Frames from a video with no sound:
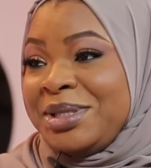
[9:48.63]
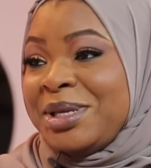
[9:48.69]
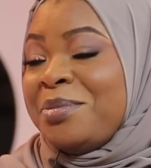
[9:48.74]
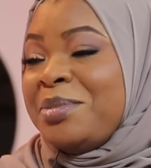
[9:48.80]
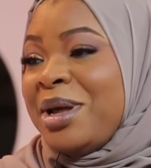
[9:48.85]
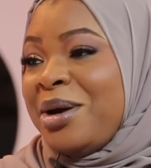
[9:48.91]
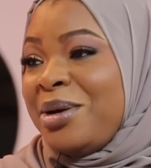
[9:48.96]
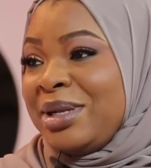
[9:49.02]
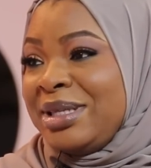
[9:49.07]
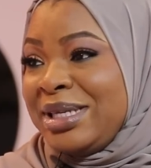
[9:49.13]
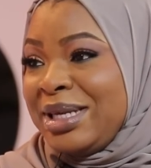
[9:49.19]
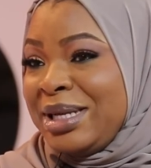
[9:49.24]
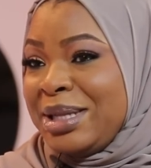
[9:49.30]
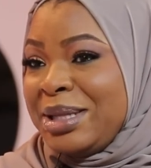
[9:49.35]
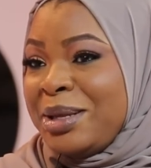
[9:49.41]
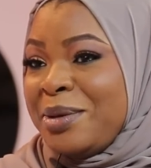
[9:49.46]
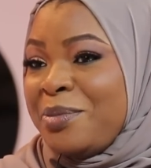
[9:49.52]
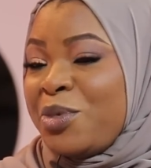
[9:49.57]
Someday I'll
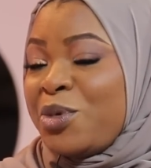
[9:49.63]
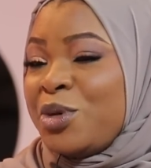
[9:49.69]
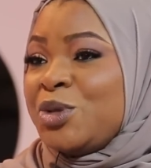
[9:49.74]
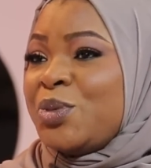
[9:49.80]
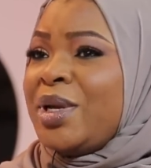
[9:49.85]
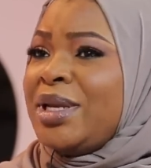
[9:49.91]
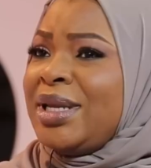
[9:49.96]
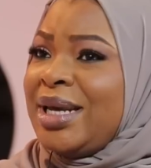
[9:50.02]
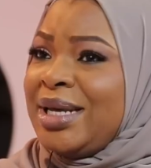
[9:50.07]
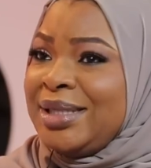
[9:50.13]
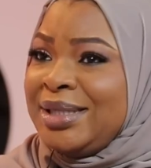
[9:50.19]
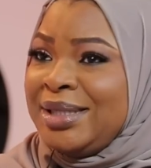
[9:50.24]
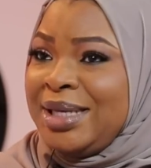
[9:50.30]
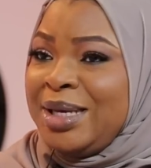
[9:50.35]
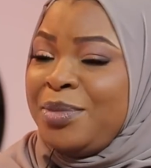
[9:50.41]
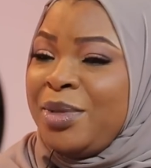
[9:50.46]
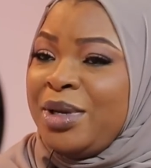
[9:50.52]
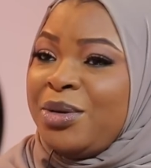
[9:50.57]
tell them, because when they
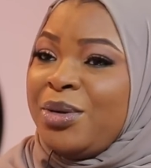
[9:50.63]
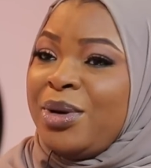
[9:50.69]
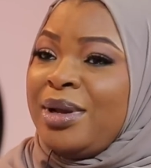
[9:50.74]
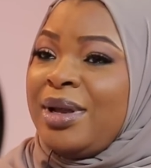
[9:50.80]
see me,